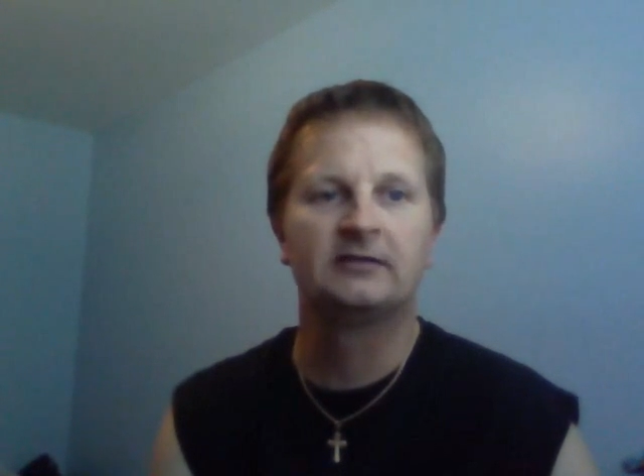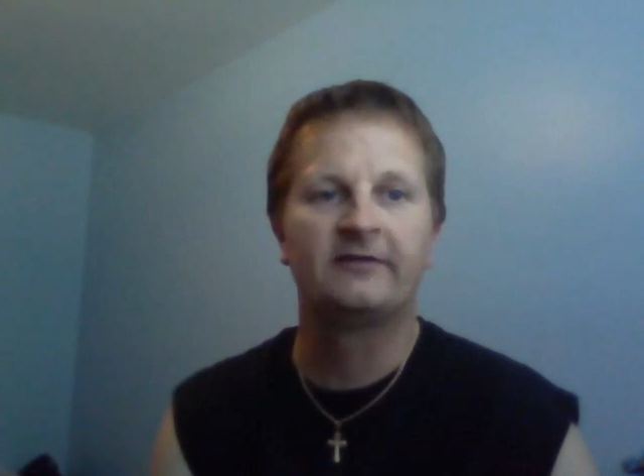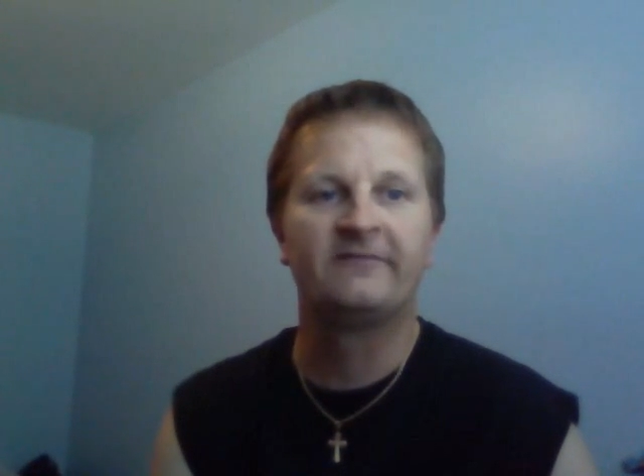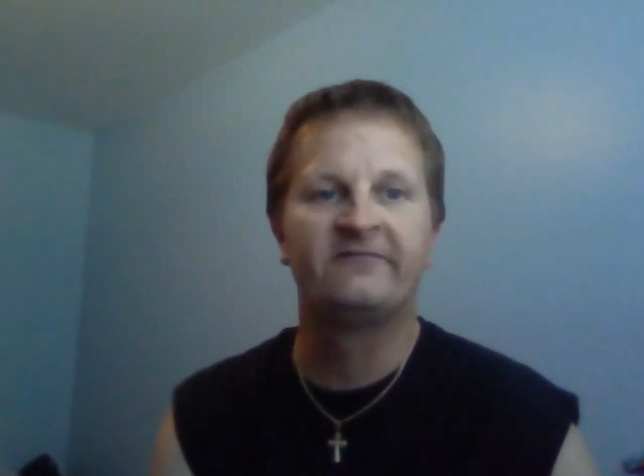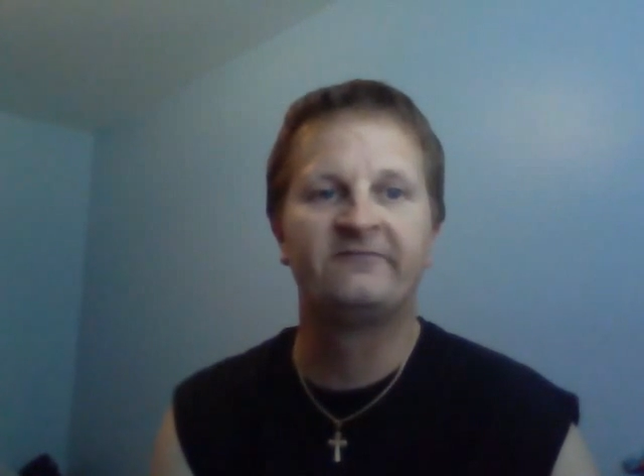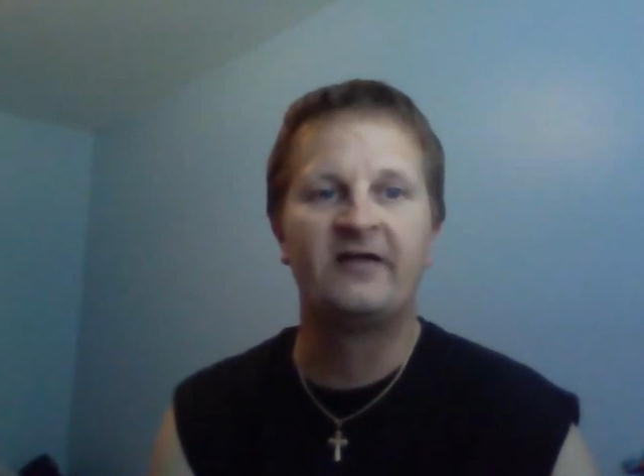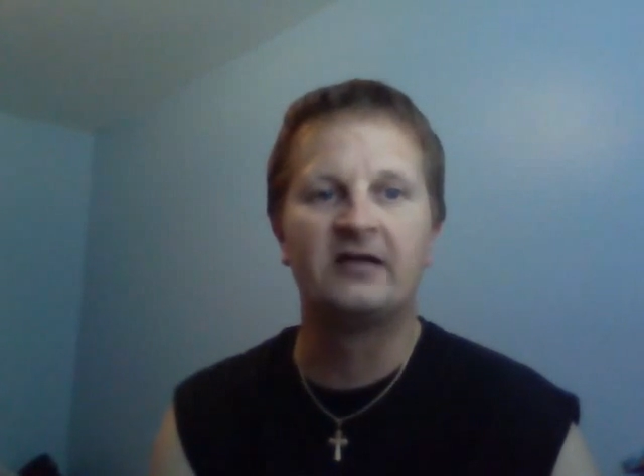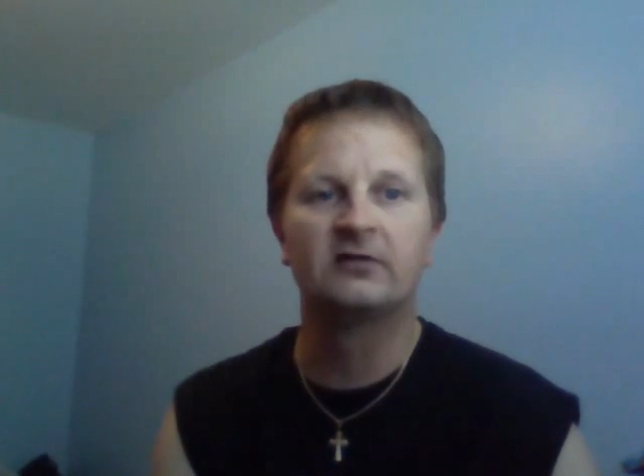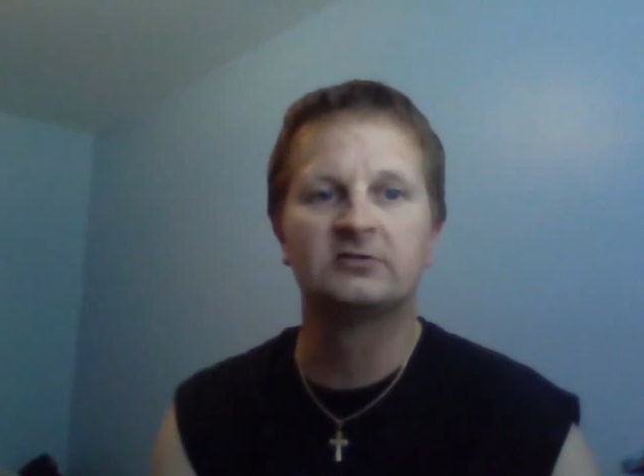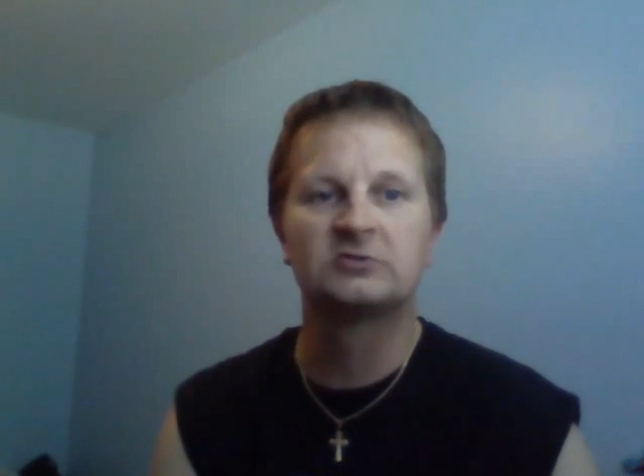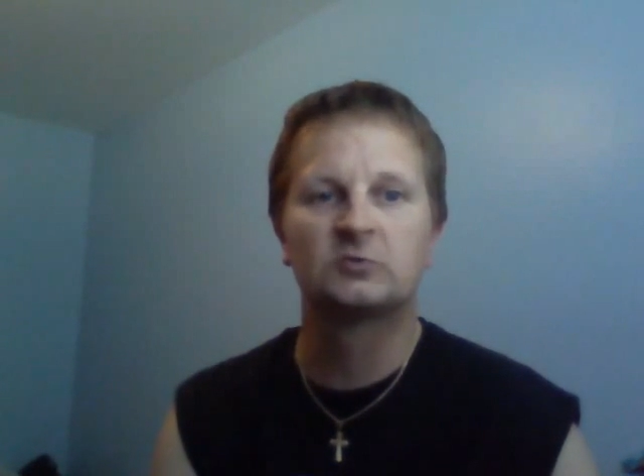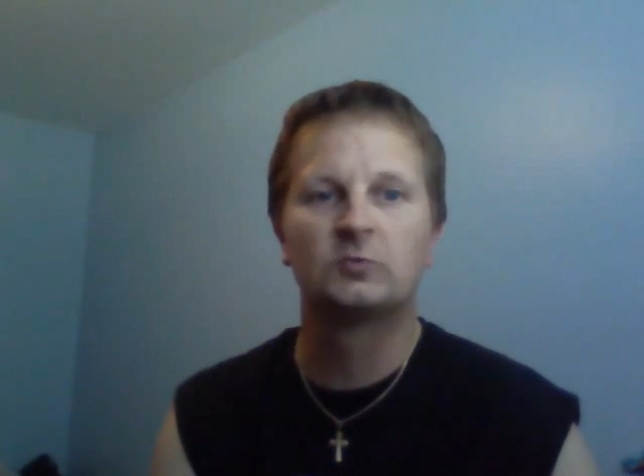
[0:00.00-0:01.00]
they
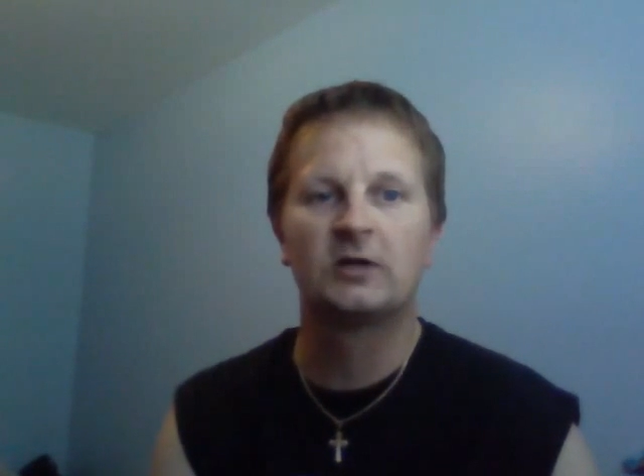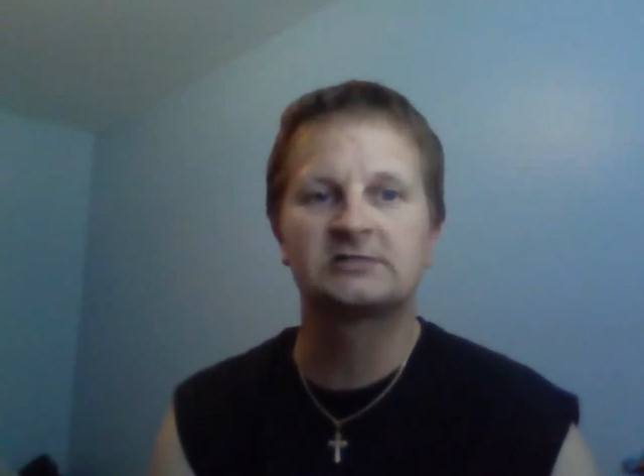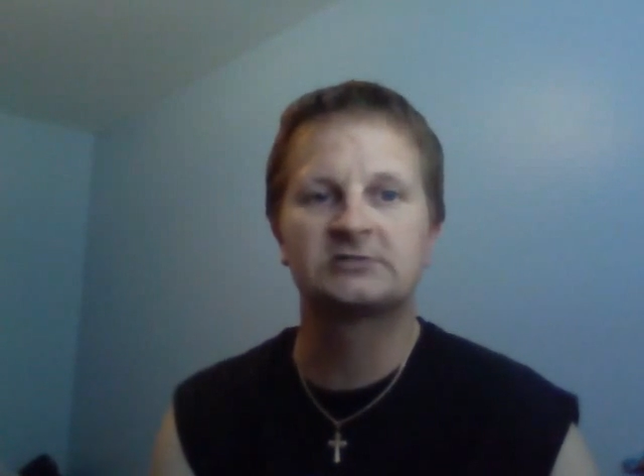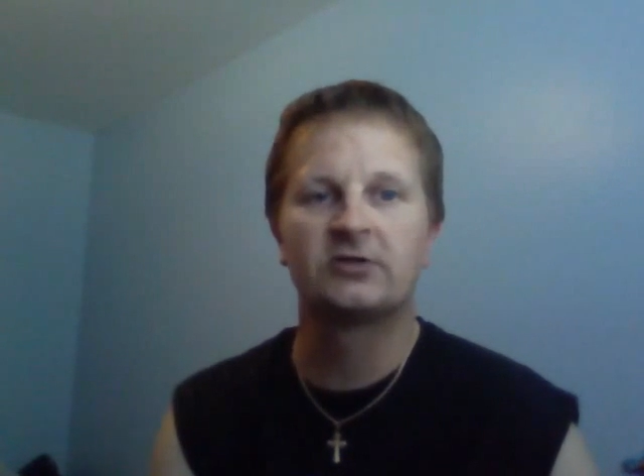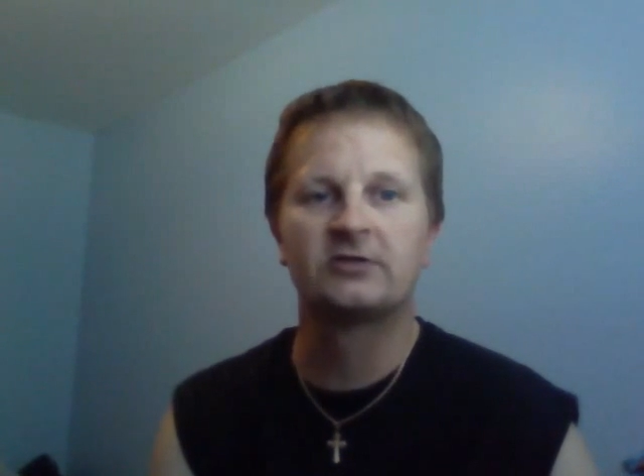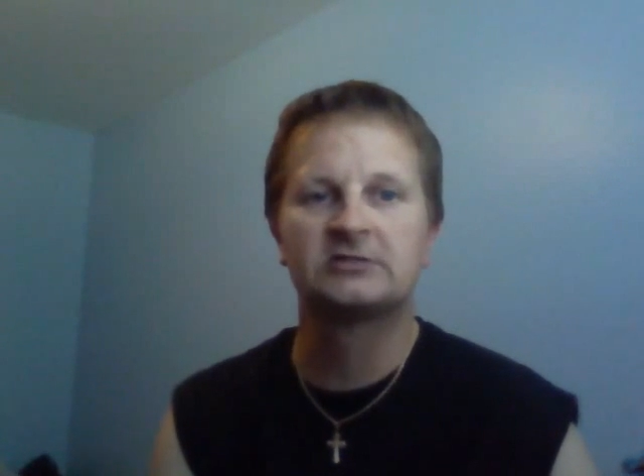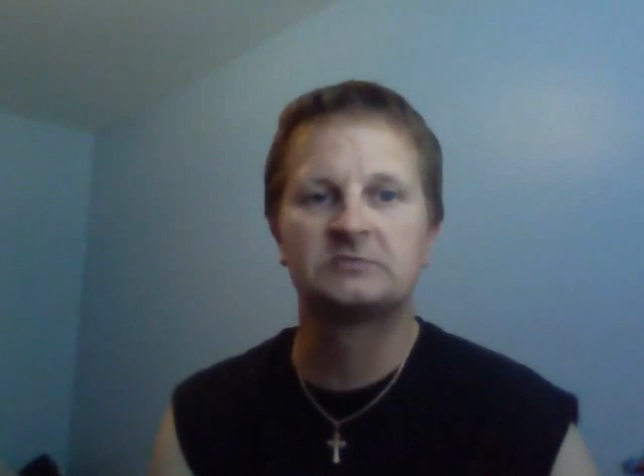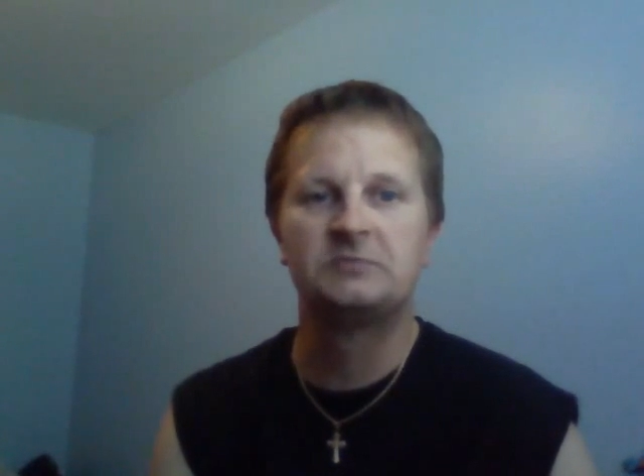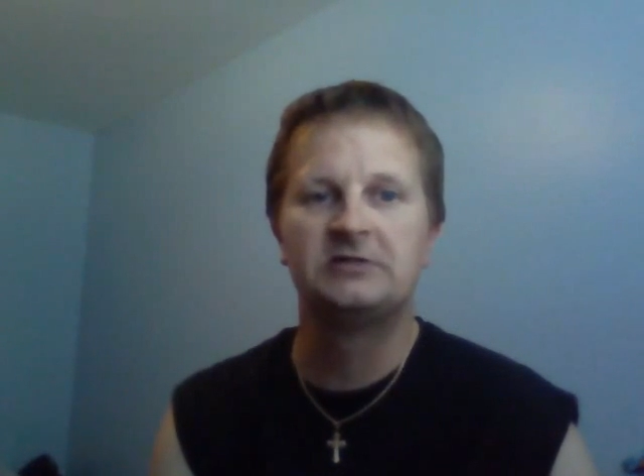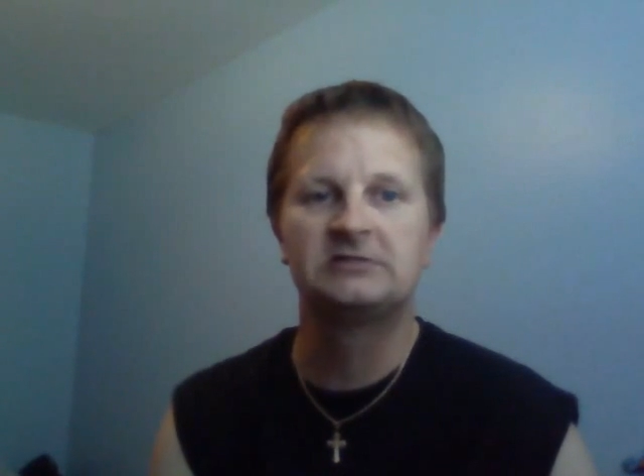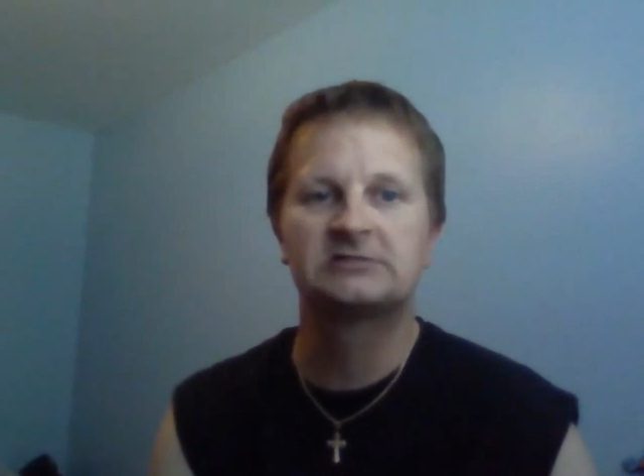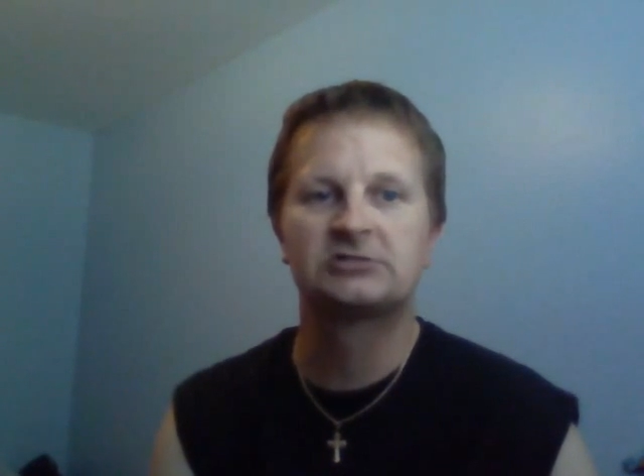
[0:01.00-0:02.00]
failed to wrestle this
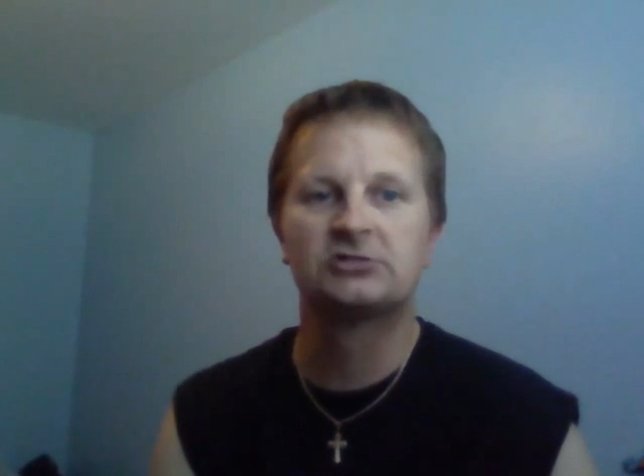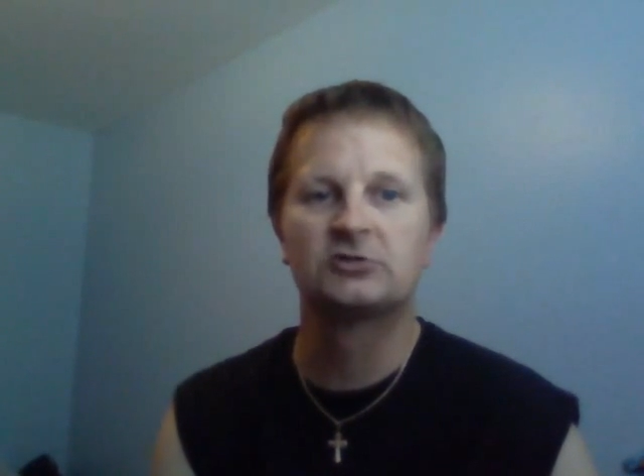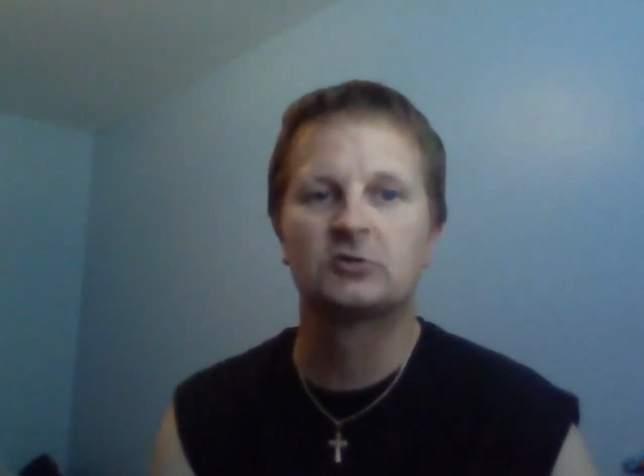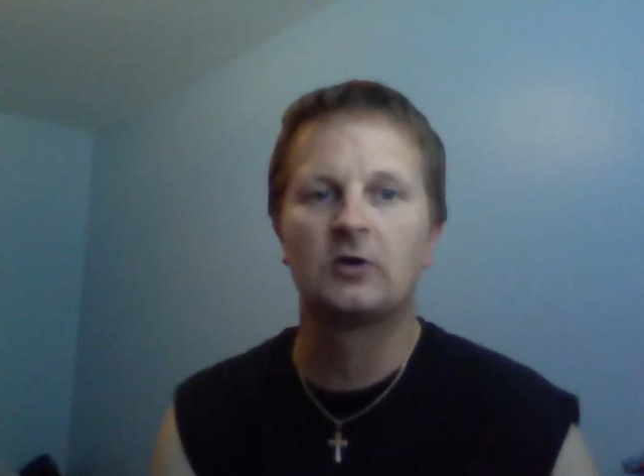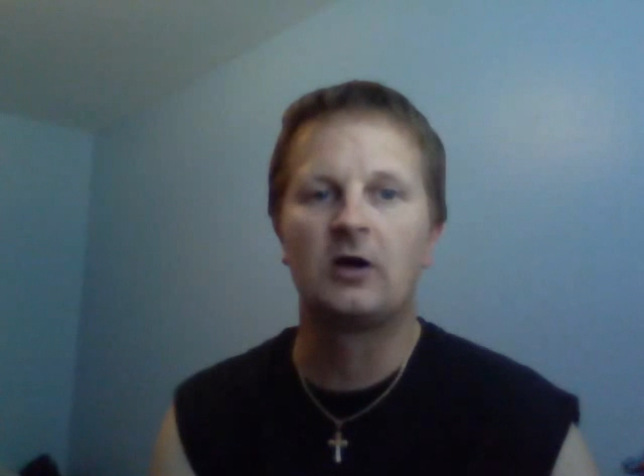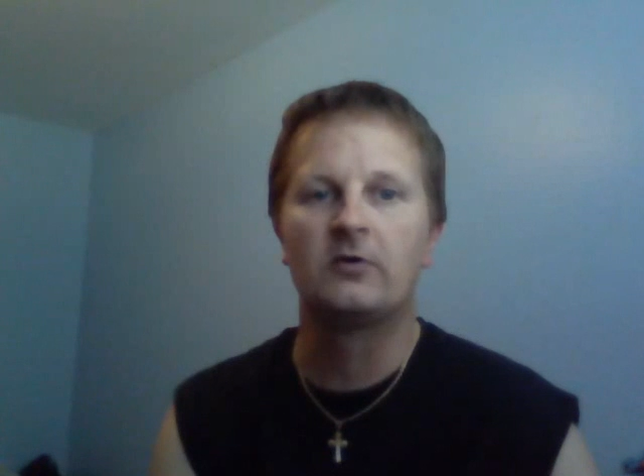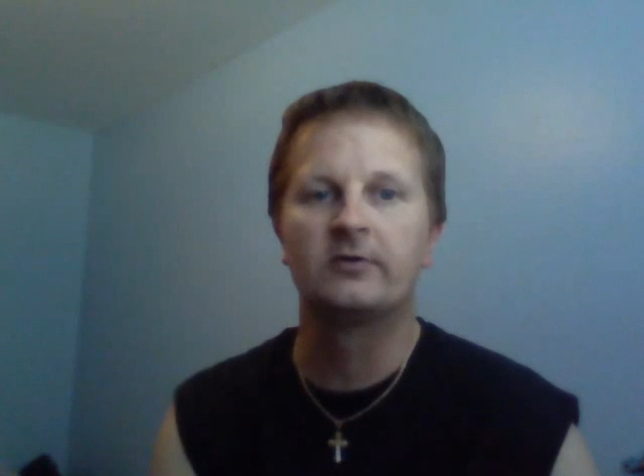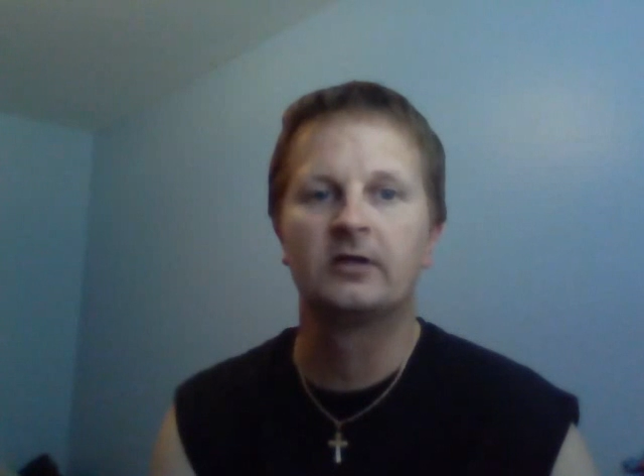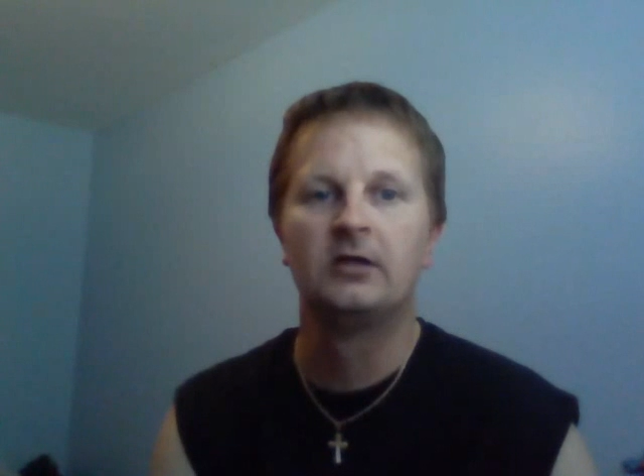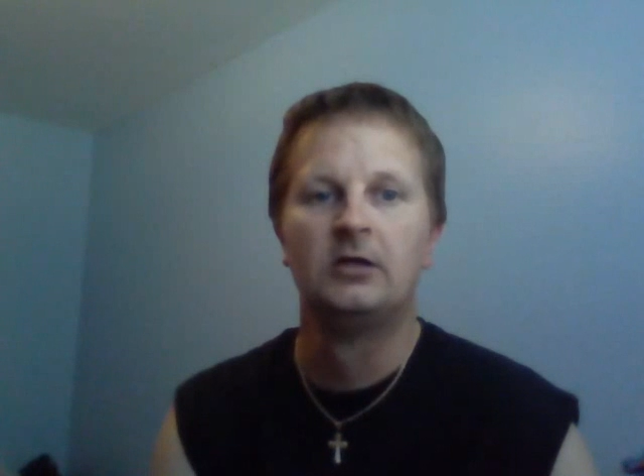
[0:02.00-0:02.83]
beast to the ground.